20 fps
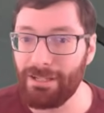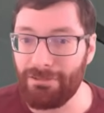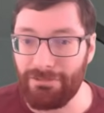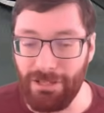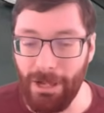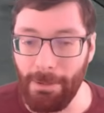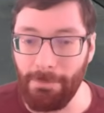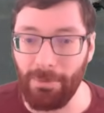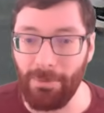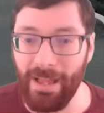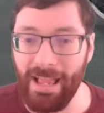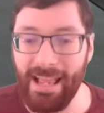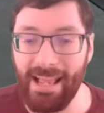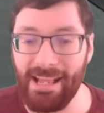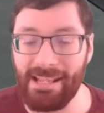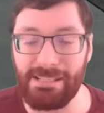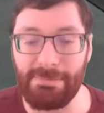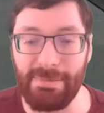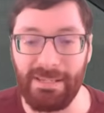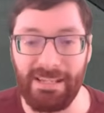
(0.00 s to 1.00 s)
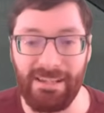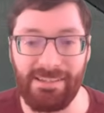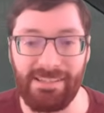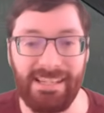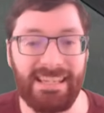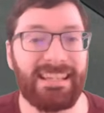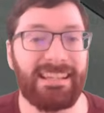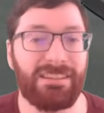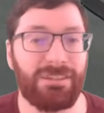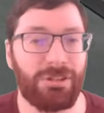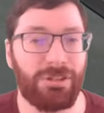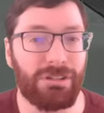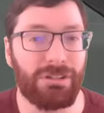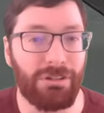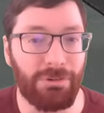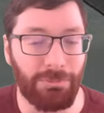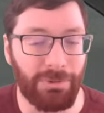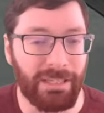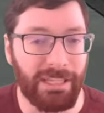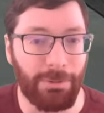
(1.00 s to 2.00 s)
double hands, because he
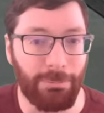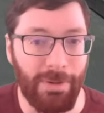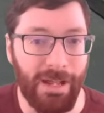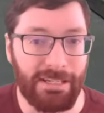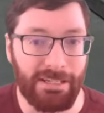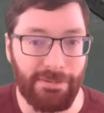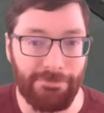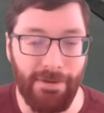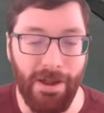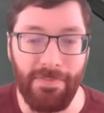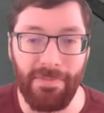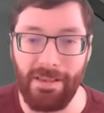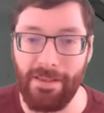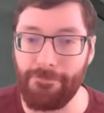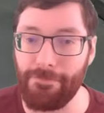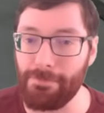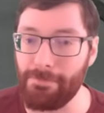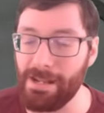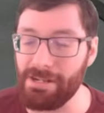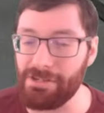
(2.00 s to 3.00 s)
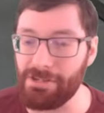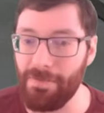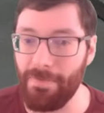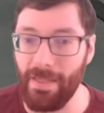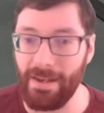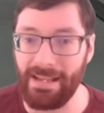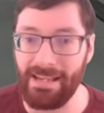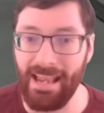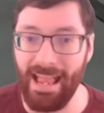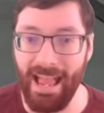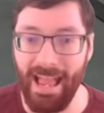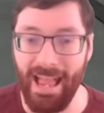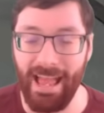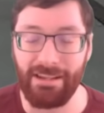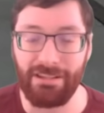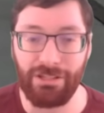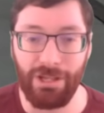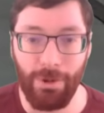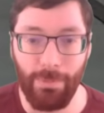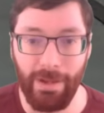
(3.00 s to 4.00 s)
couldn't really rectify the information that he
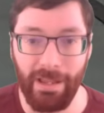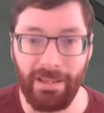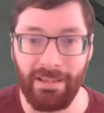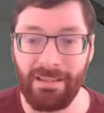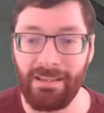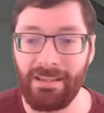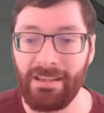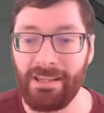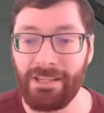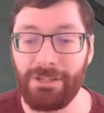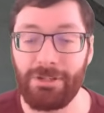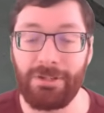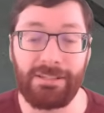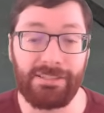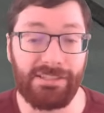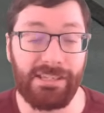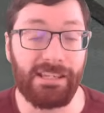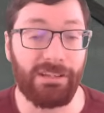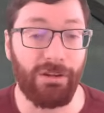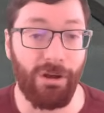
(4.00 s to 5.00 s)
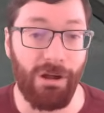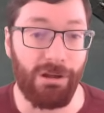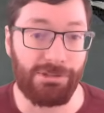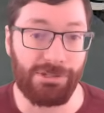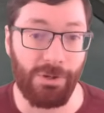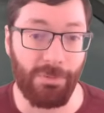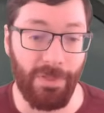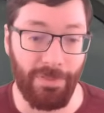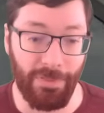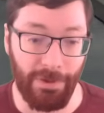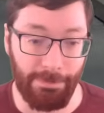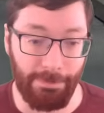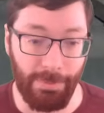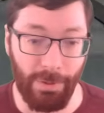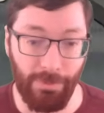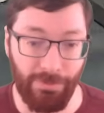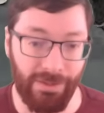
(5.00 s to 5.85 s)
had going. You can see also that they're both